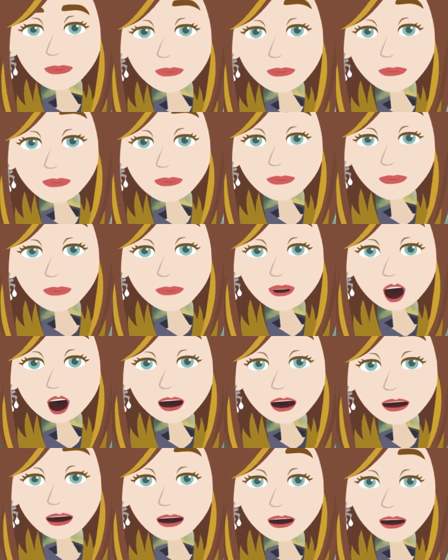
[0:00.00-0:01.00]
with the
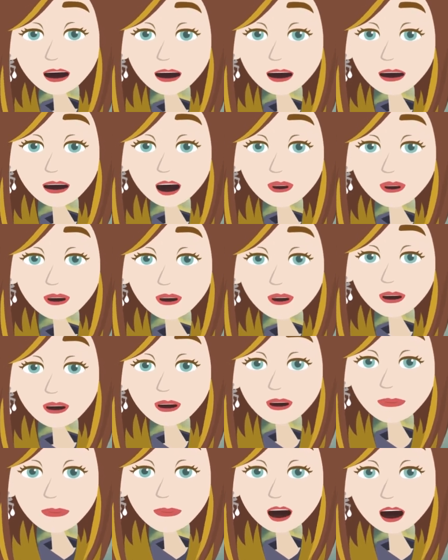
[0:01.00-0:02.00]
oars, and they're in
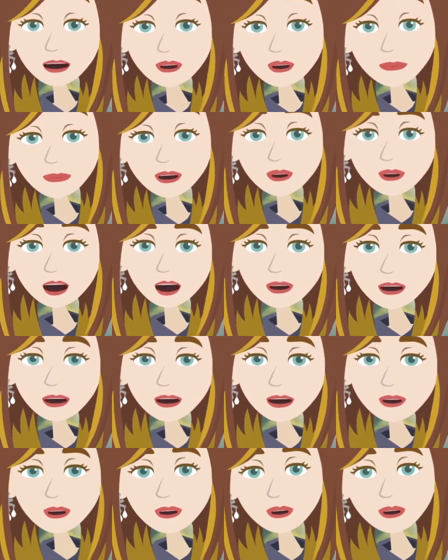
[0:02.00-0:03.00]
those raging rivers,